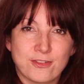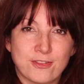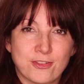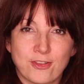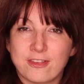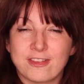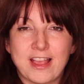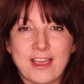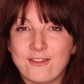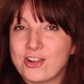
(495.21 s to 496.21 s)
son's
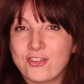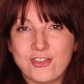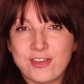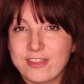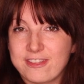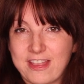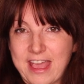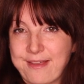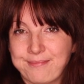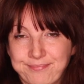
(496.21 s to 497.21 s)
life should do the
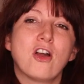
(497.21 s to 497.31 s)
same.